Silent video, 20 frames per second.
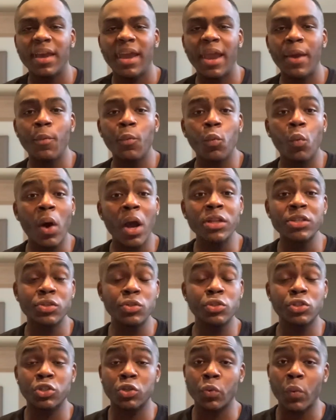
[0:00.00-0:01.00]
and want
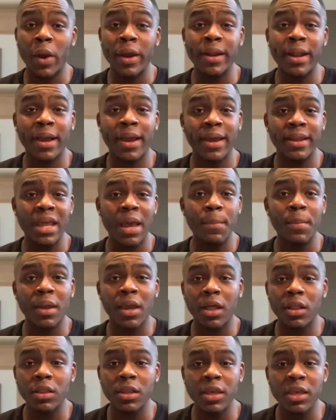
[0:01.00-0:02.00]
to train
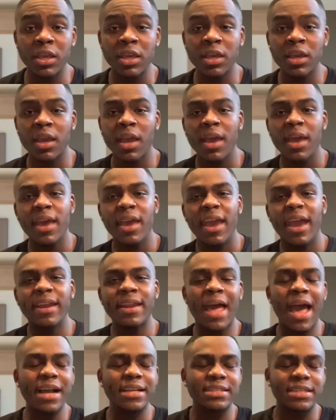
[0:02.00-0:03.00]
academically and
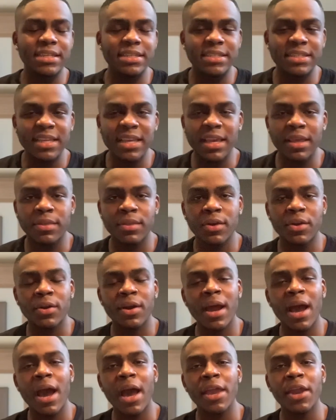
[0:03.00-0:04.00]
access either
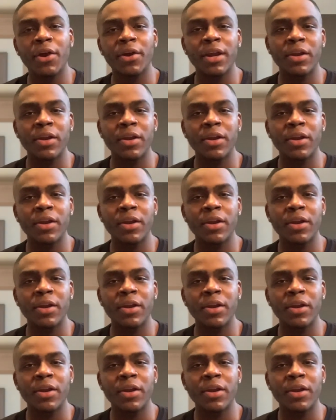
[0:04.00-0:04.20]
higher